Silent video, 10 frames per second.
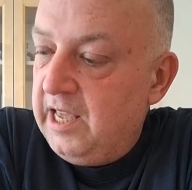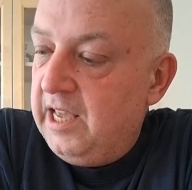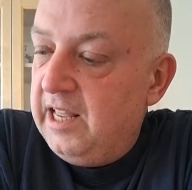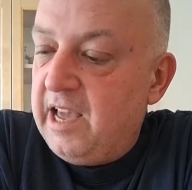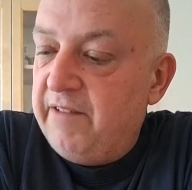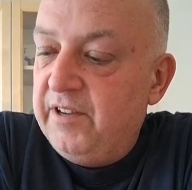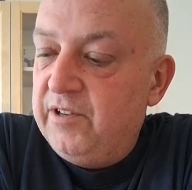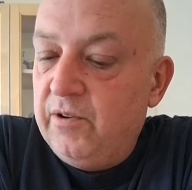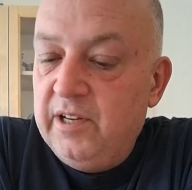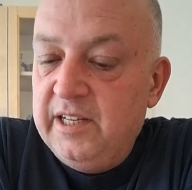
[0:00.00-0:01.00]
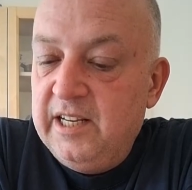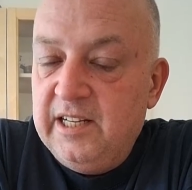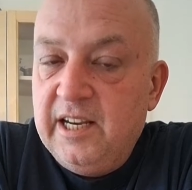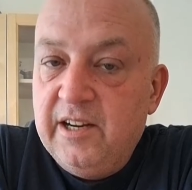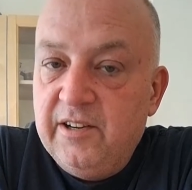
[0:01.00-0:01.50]
Now, if you totally didn't
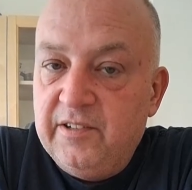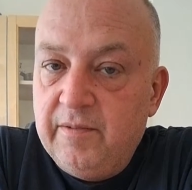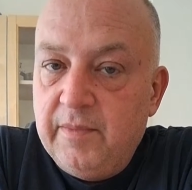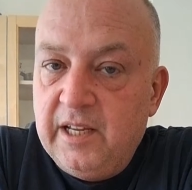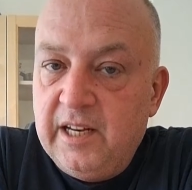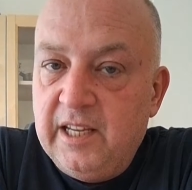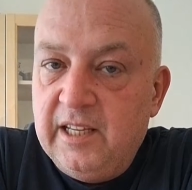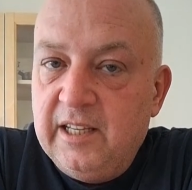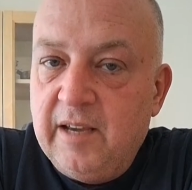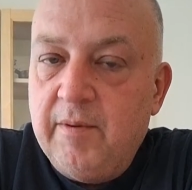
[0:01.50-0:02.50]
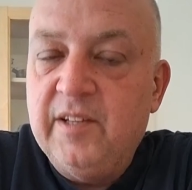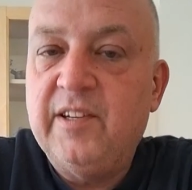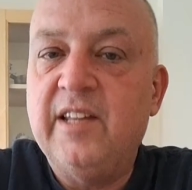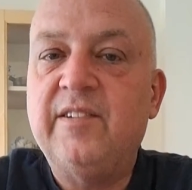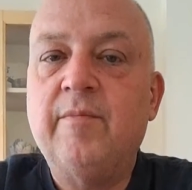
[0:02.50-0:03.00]
hear somebody, I mean,
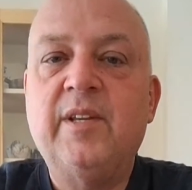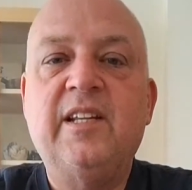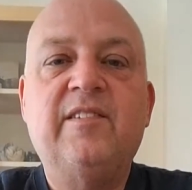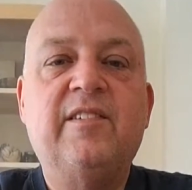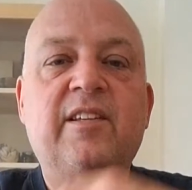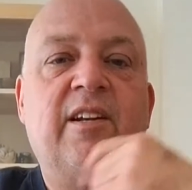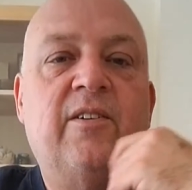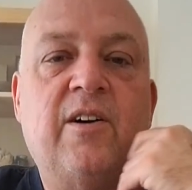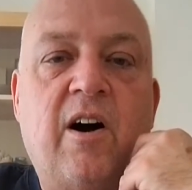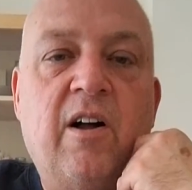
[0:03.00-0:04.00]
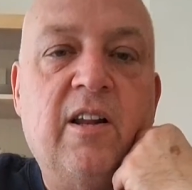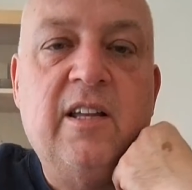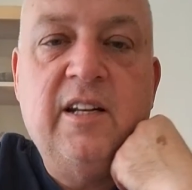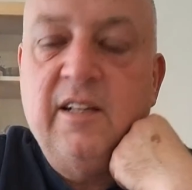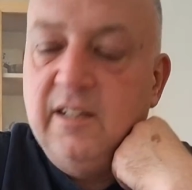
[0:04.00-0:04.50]
say somebody's,
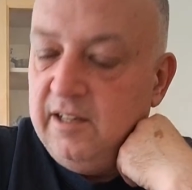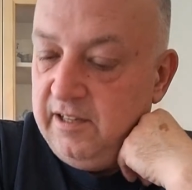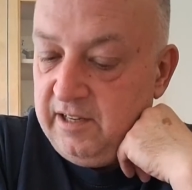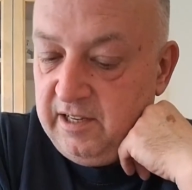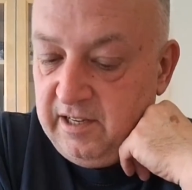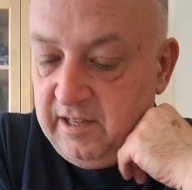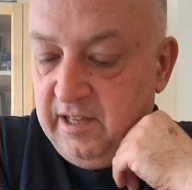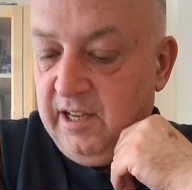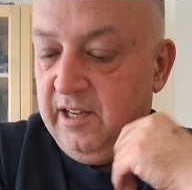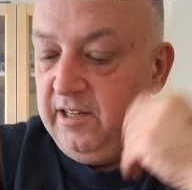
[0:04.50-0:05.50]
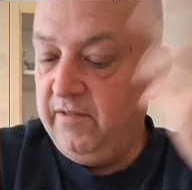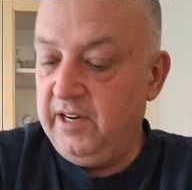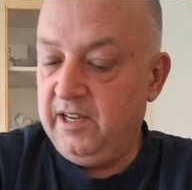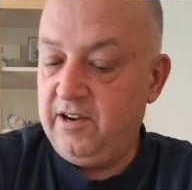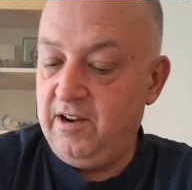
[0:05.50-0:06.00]
calling to rent
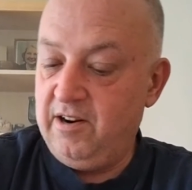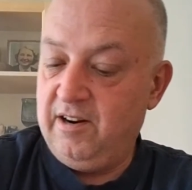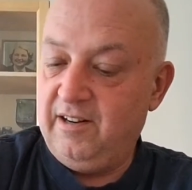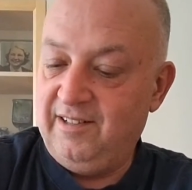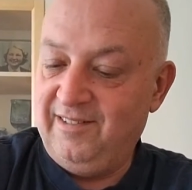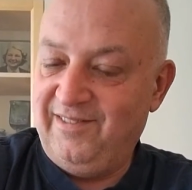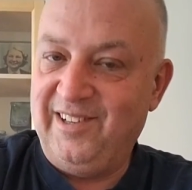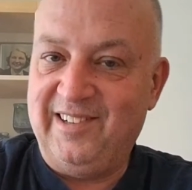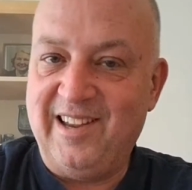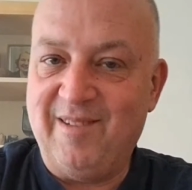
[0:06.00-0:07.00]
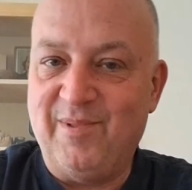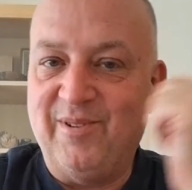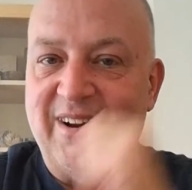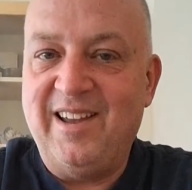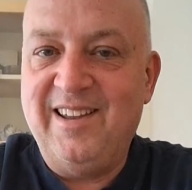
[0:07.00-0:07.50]
a car, for example,
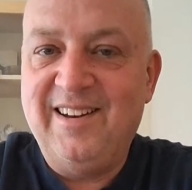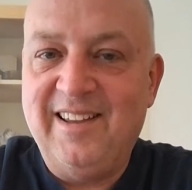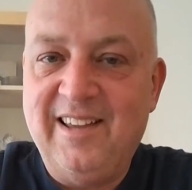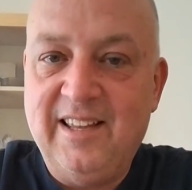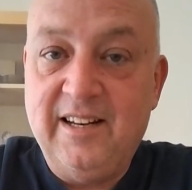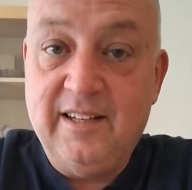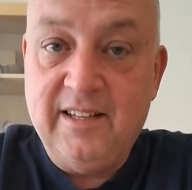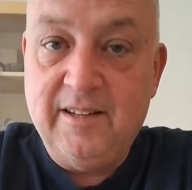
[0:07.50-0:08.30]
right? And